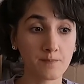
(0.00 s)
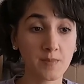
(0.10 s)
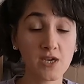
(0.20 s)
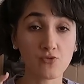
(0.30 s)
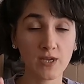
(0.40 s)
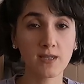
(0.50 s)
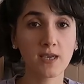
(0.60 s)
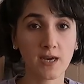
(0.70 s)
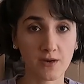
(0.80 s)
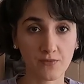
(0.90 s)
be really
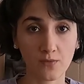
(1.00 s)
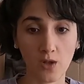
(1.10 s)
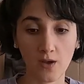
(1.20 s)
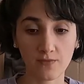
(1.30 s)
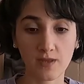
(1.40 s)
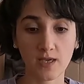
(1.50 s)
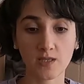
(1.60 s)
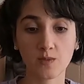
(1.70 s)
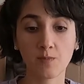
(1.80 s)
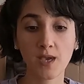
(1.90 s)
careful of
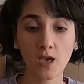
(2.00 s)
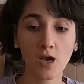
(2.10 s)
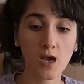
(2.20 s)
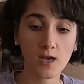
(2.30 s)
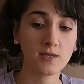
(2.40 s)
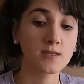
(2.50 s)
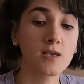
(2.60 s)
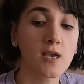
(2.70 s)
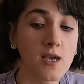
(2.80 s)
this, because